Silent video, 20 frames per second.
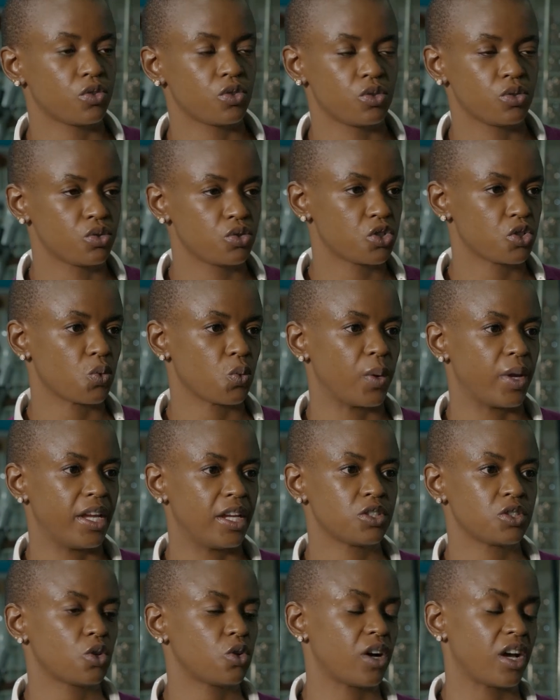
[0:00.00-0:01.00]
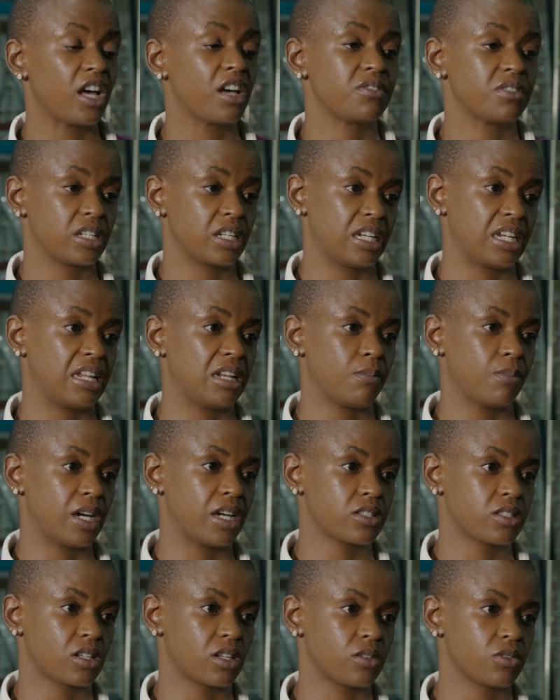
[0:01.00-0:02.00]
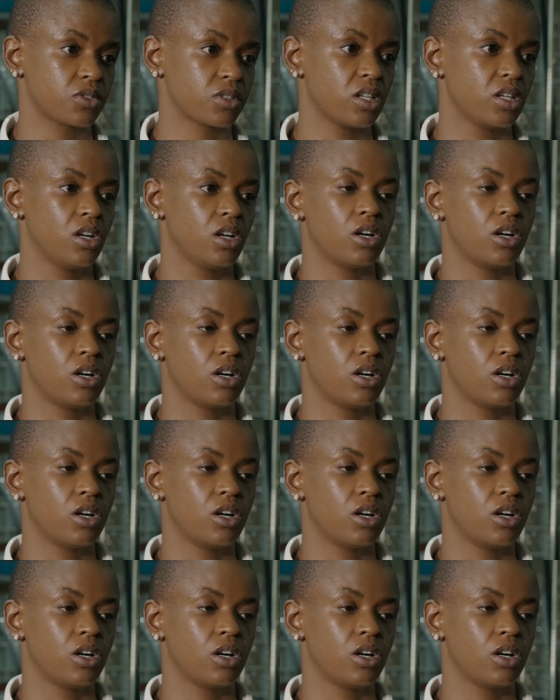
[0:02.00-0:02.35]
losing weight or having lean muscles,